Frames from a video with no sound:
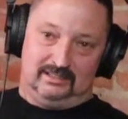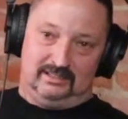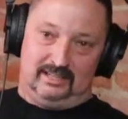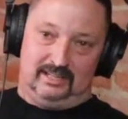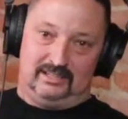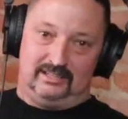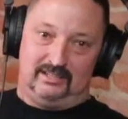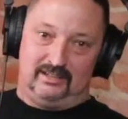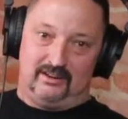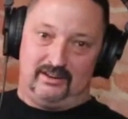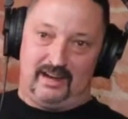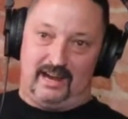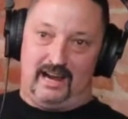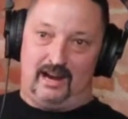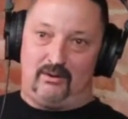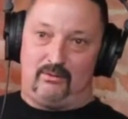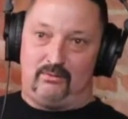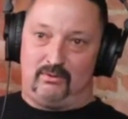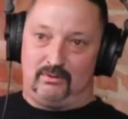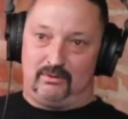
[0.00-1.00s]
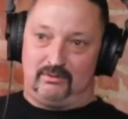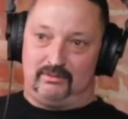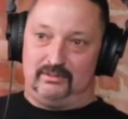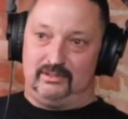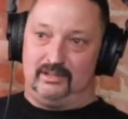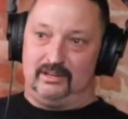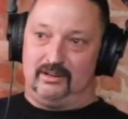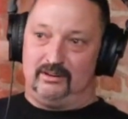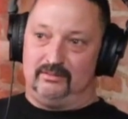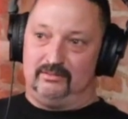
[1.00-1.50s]
and now we're
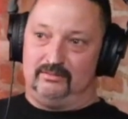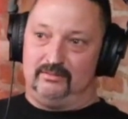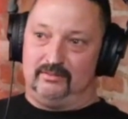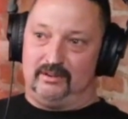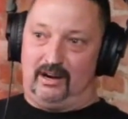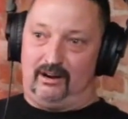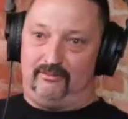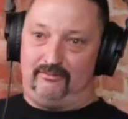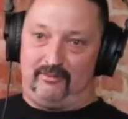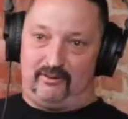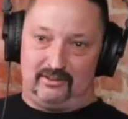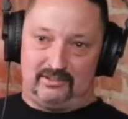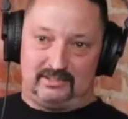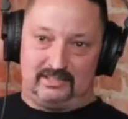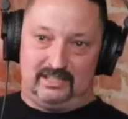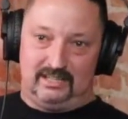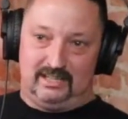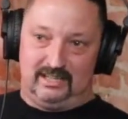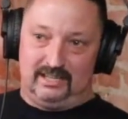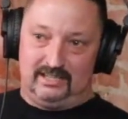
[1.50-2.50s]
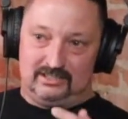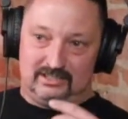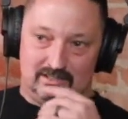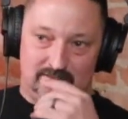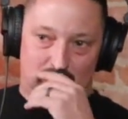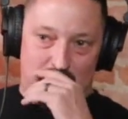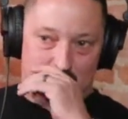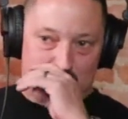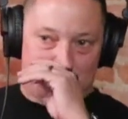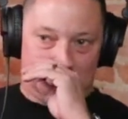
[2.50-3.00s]
our first in engine,
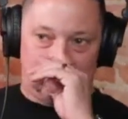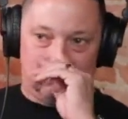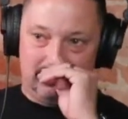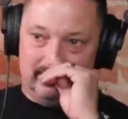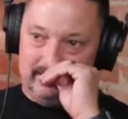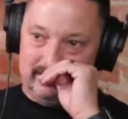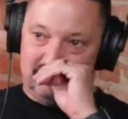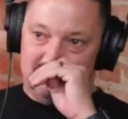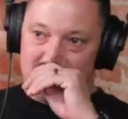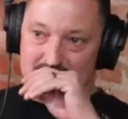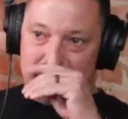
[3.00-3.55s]
we're pulling.